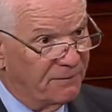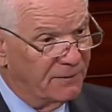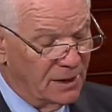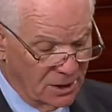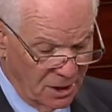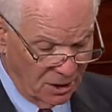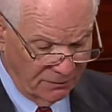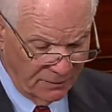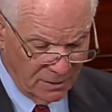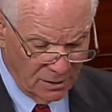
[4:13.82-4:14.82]
is
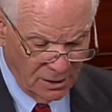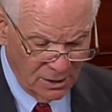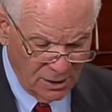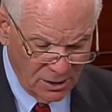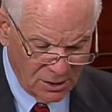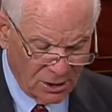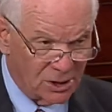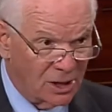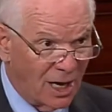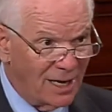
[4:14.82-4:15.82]
enough. Since
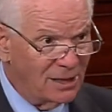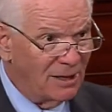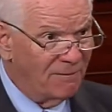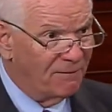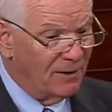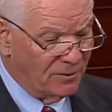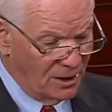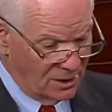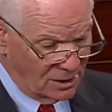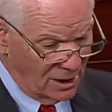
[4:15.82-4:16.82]
the
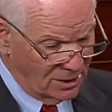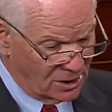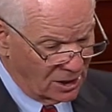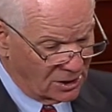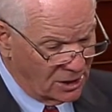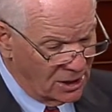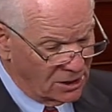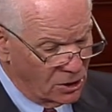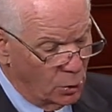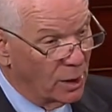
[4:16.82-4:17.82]
1950s and 60s,
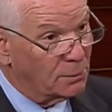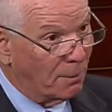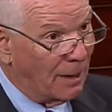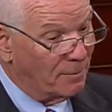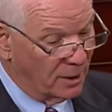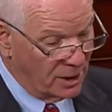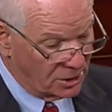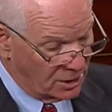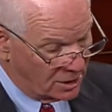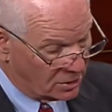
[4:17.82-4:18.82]
the U.S.
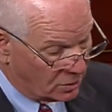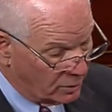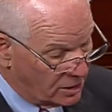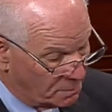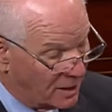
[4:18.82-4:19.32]
population has increased by